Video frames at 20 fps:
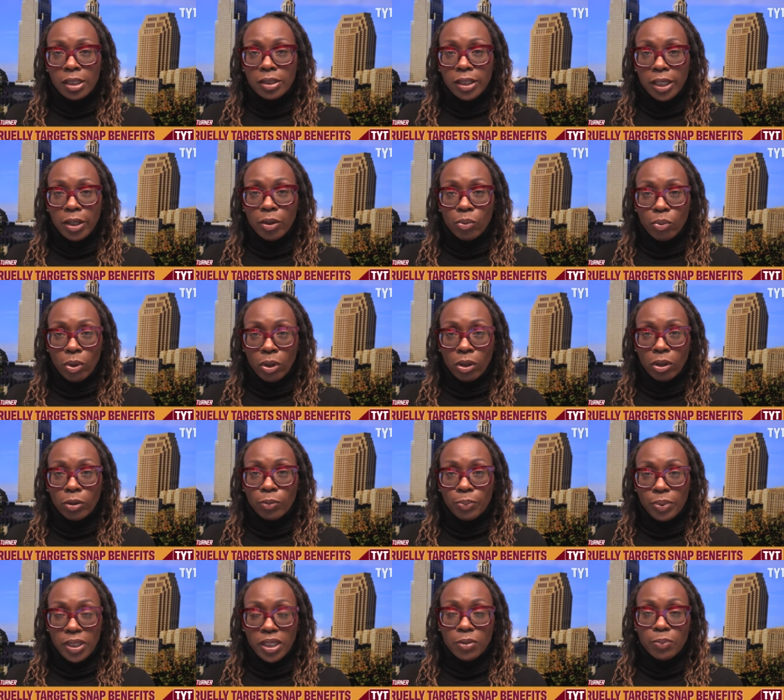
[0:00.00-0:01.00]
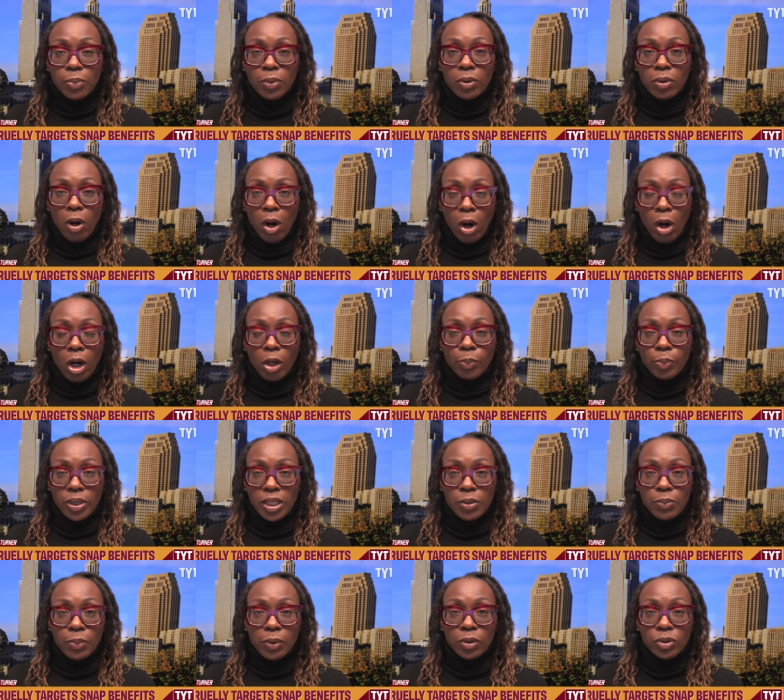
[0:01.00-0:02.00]
There were people, are
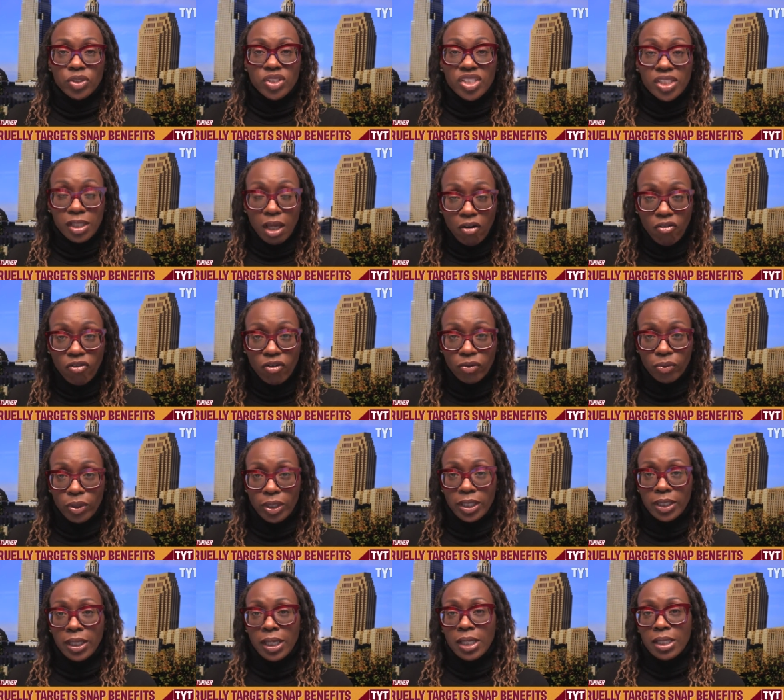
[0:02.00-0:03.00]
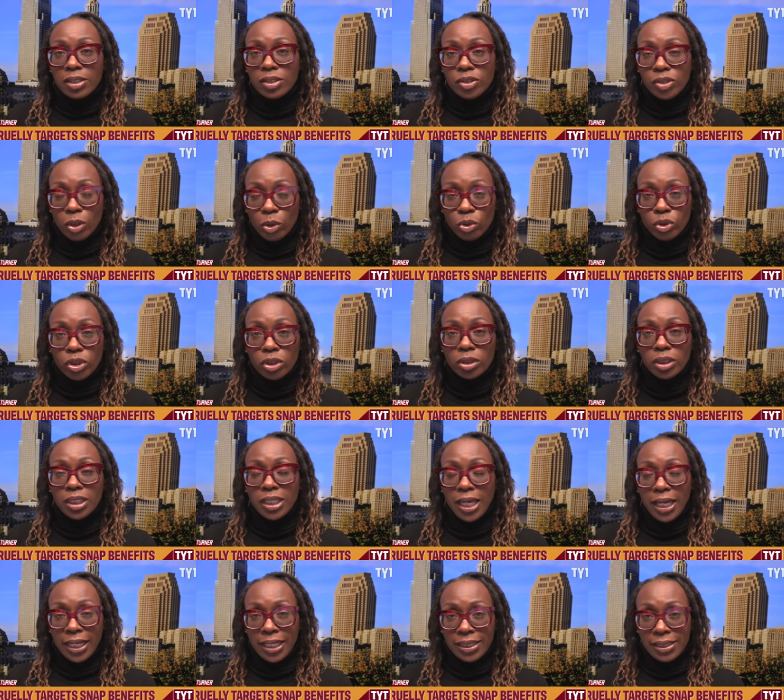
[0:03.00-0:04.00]
people suffering
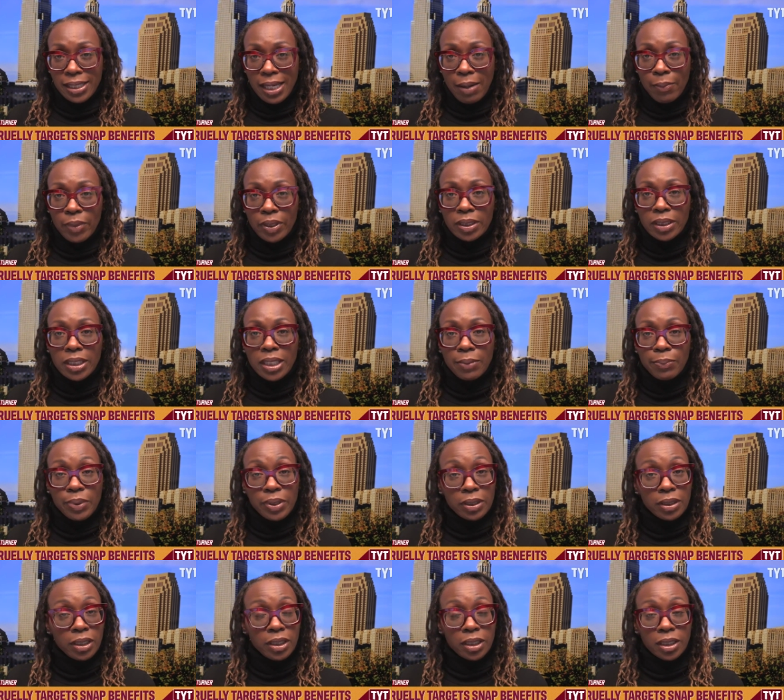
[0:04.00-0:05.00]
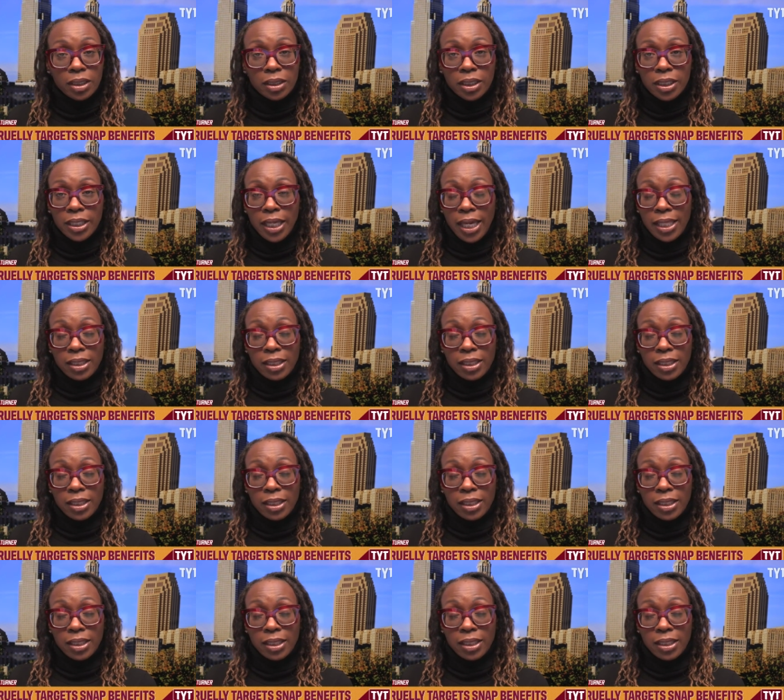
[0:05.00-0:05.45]
socially, economically, and politically,